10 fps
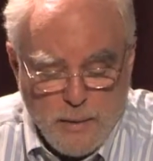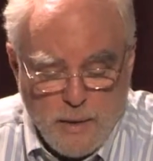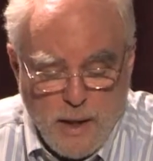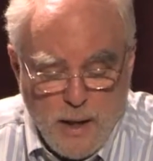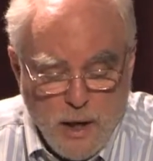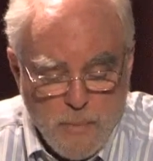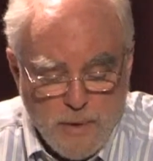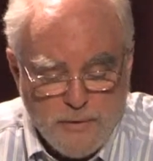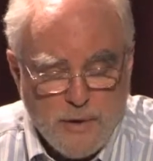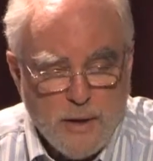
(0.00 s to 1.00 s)
Key
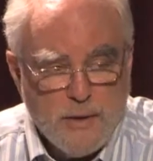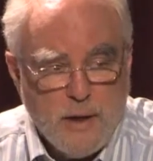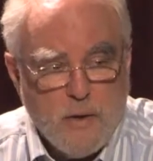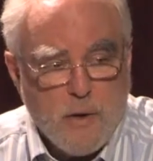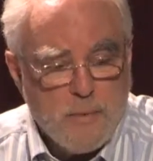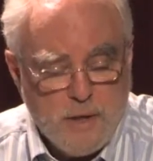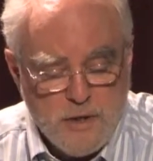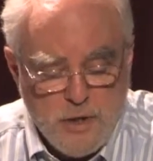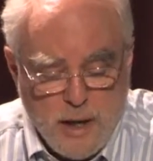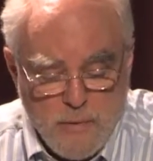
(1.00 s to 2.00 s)
elements in the
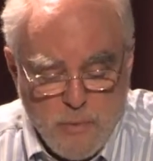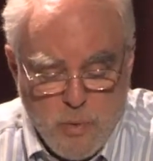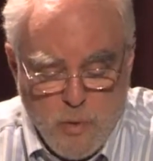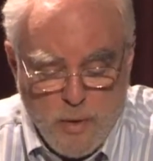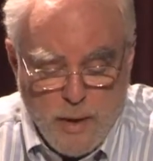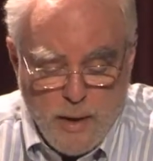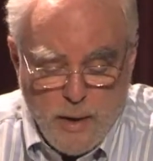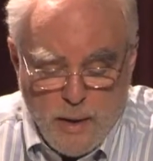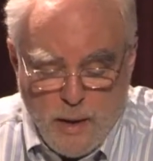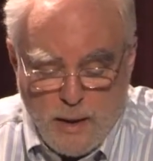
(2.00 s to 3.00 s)
Armitage Nye report
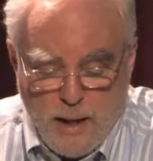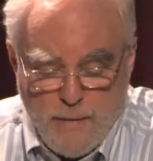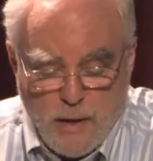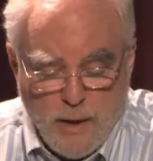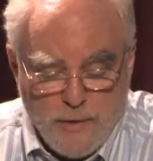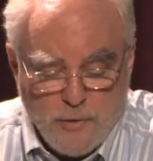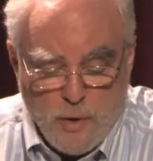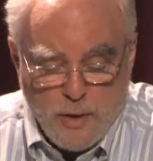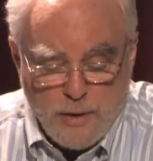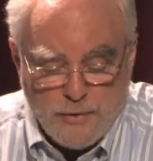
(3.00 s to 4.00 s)
came out last
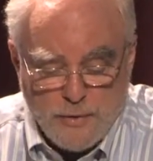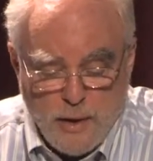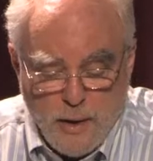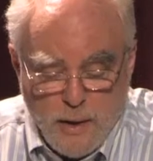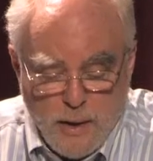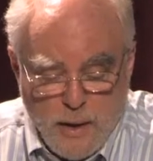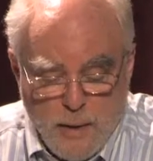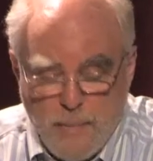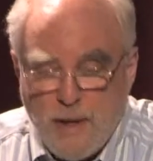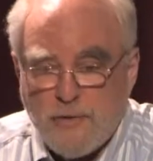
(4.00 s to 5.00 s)
August,
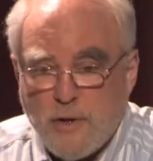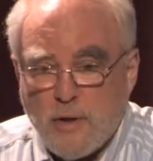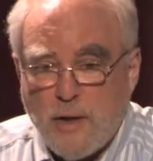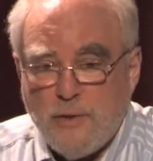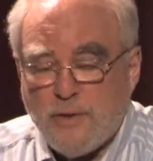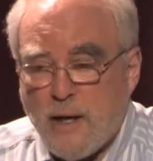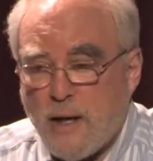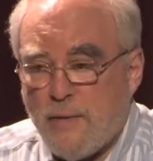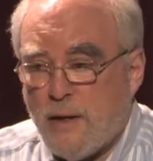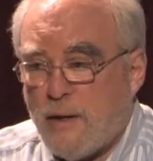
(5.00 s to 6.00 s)
basically
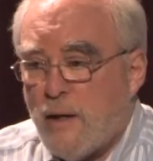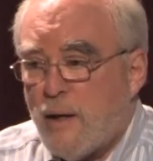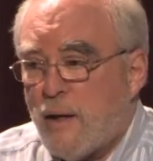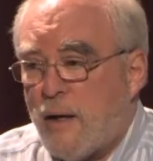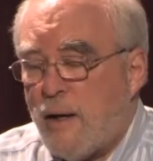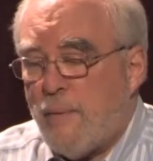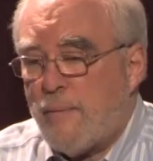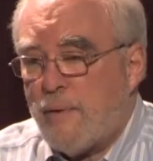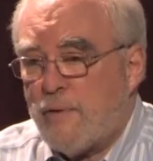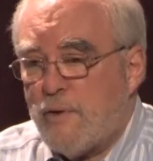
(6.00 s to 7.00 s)
saying that
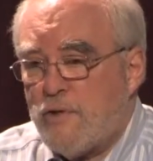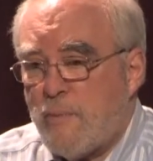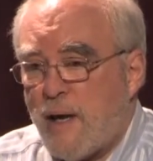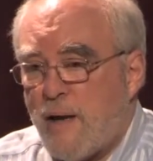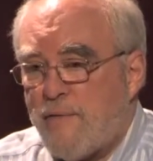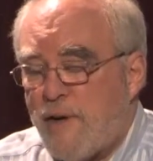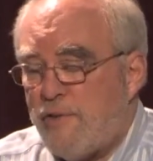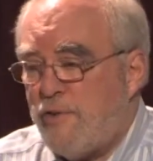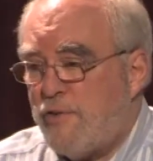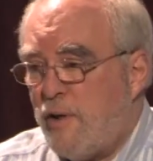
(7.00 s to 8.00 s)
Japan
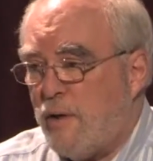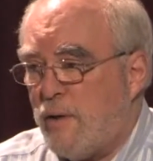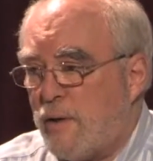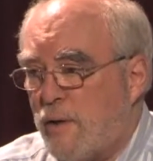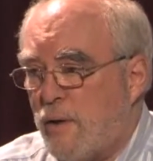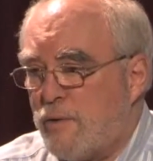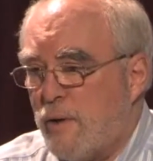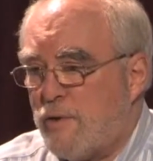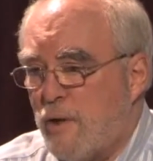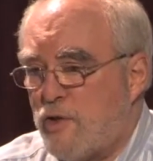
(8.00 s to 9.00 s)
faces a
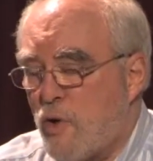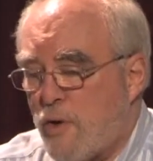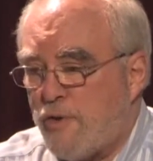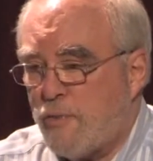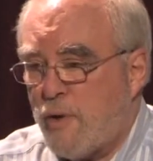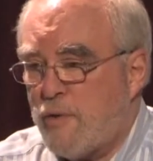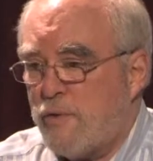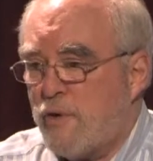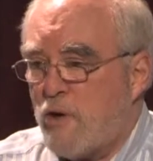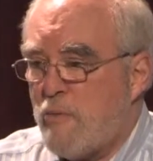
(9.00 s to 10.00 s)
choice whether
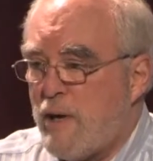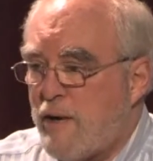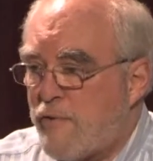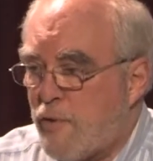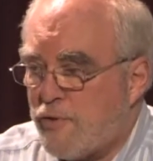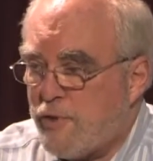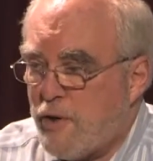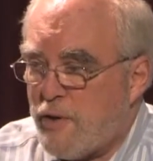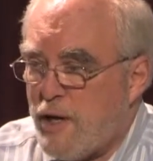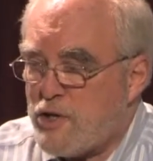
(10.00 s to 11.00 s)
it's going to remain a
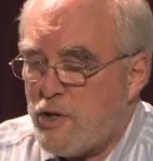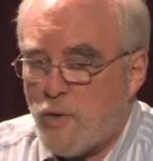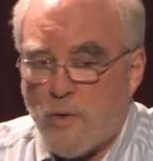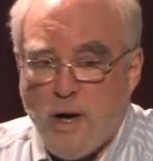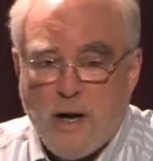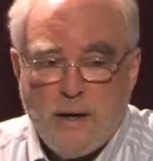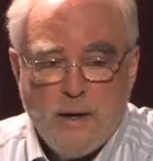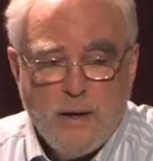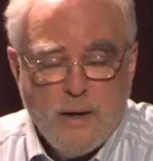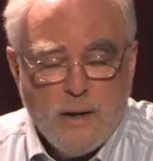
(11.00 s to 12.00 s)
first-tier nation or not.
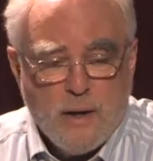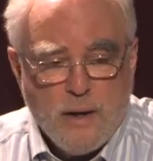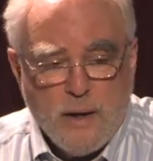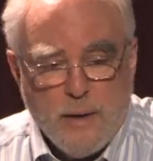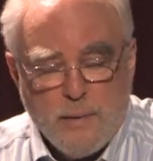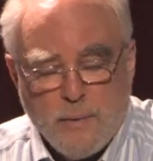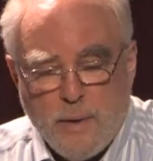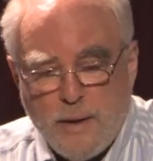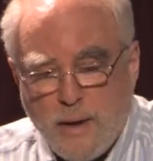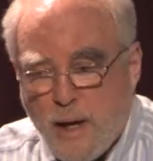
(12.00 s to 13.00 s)

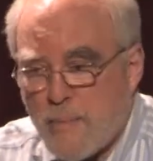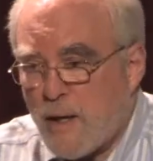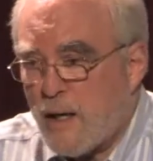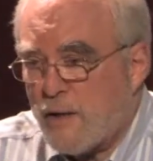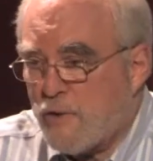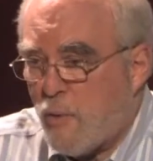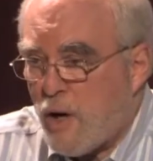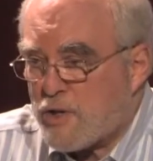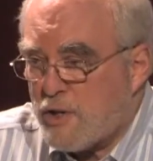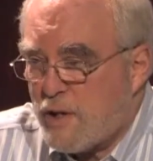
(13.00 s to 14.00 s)
When Abe got to
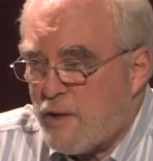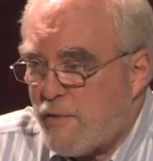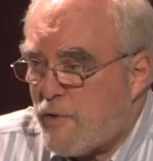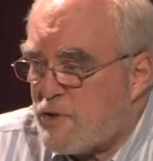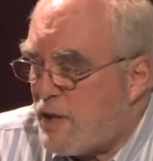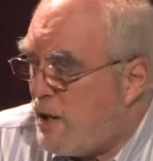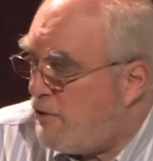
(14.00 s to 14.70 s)
Washington, the first thing he